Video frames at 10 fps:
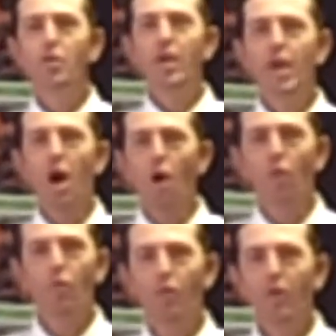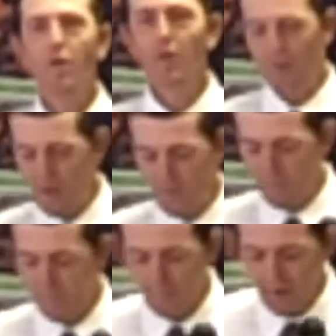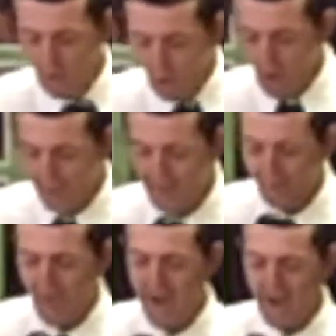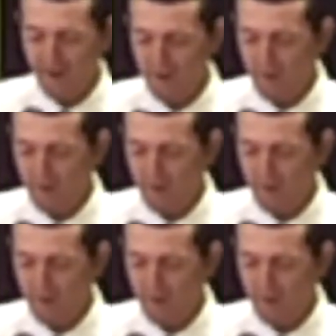You know, you, you look at that